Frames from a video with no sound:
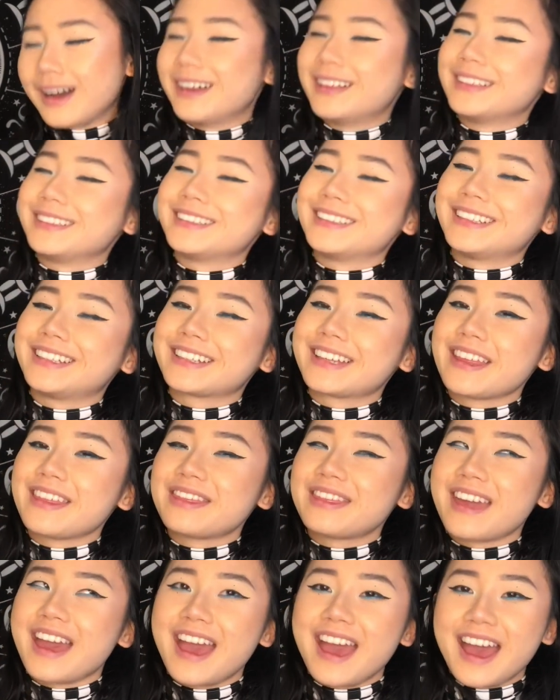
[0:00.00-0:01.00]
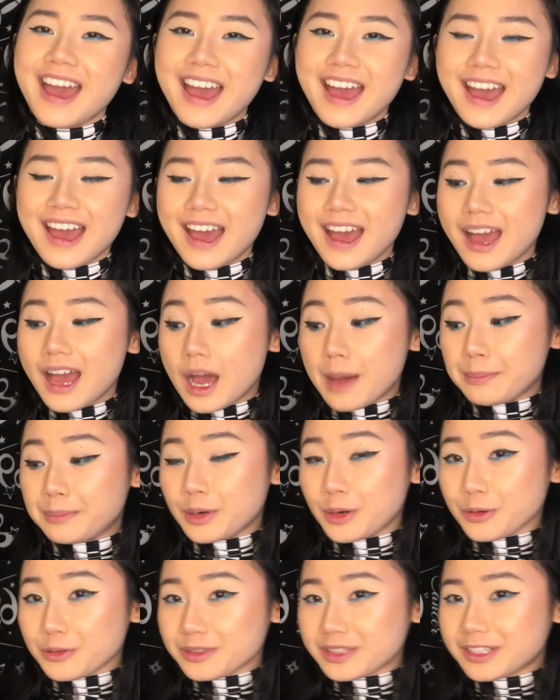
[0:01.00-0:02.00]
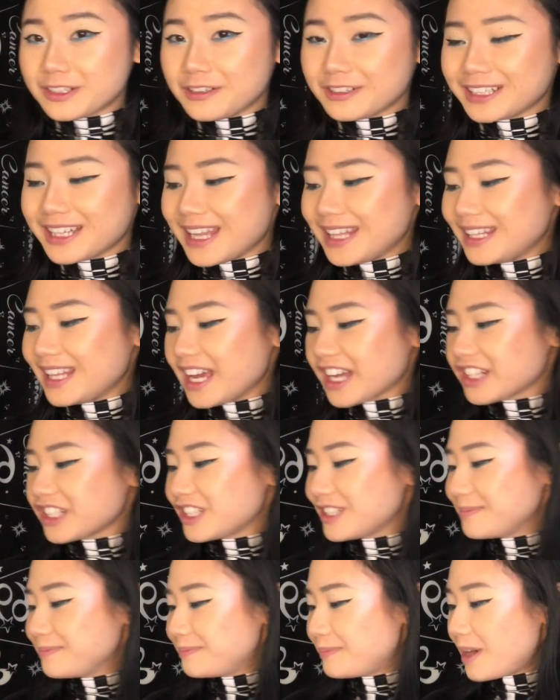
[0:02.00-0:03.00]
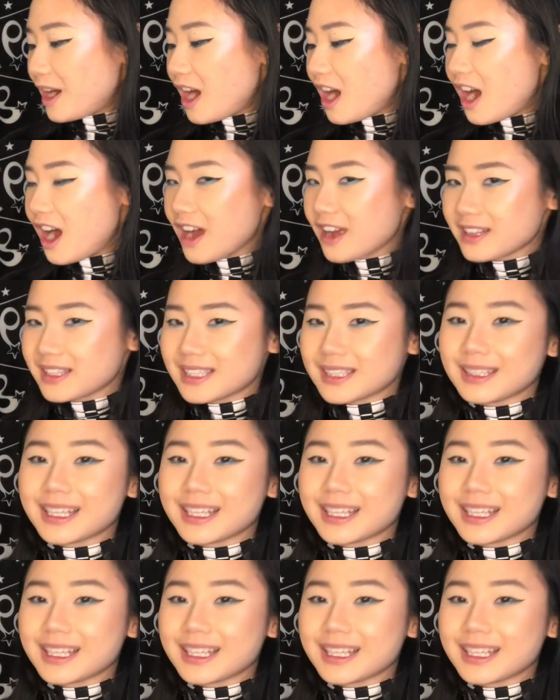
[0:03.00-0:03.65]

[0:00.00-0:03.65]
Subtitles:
Look at that, a postal collection box.